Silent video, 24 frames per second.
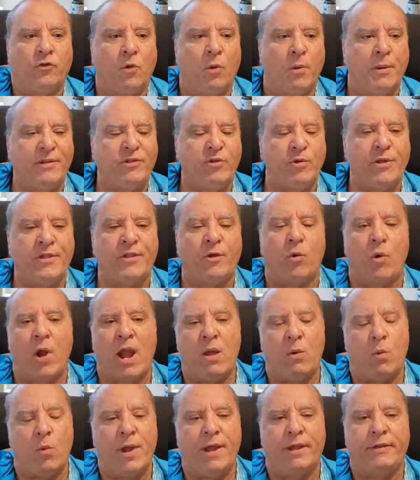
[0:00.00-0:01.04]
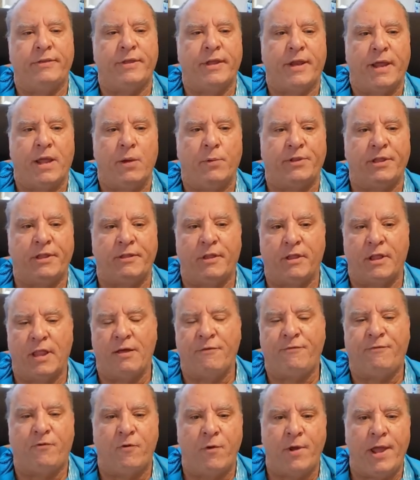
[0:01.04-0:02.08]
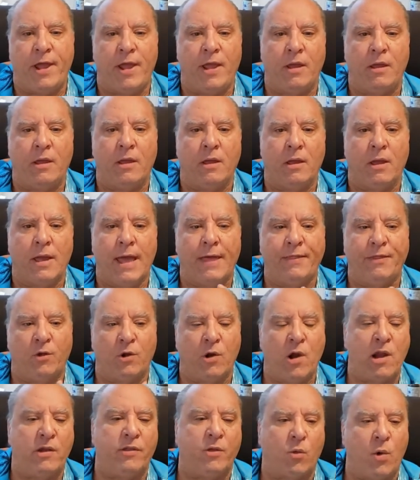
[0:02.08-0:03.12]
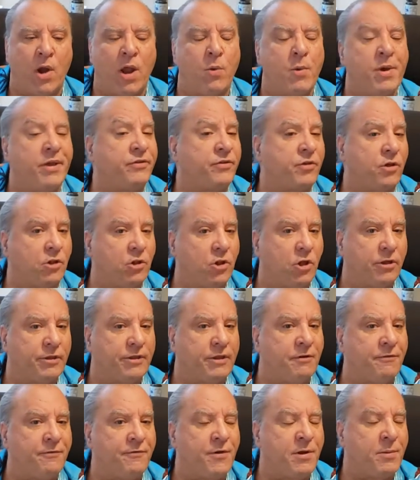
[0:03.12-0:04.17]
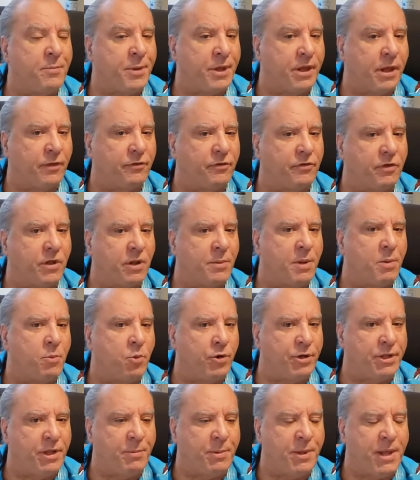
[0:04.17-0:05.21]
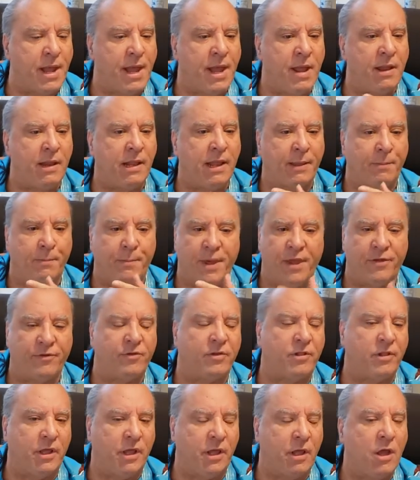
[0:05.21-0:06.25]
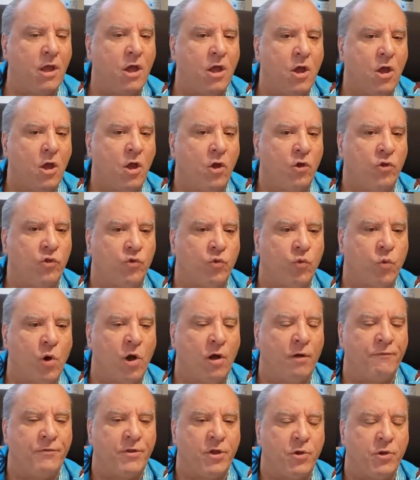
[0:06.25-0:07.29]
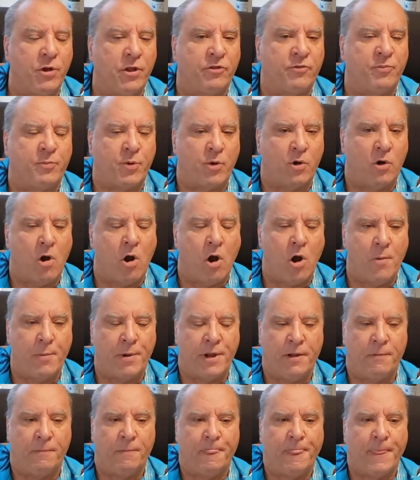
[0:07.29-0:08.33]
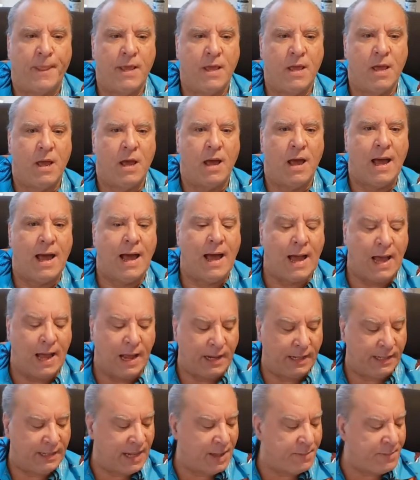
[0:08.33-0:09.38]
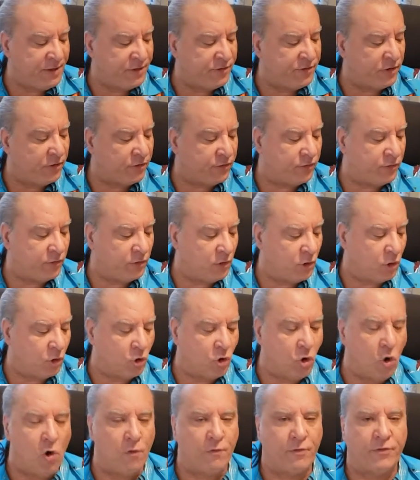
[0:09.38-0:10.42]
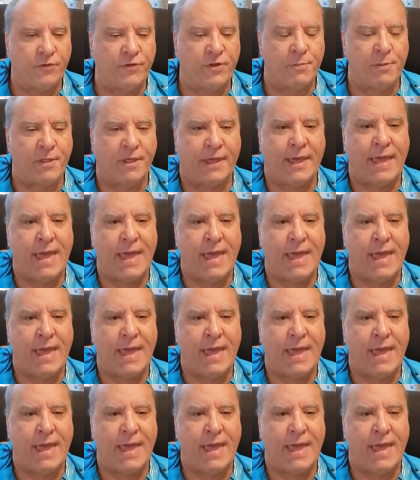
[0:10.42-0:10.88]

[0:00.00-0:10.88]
we're doing the right wing today. We did the left wing, and the right wing is going to look different because it's going to be more DBA, like basically 12 units per army. Let me just go over some of the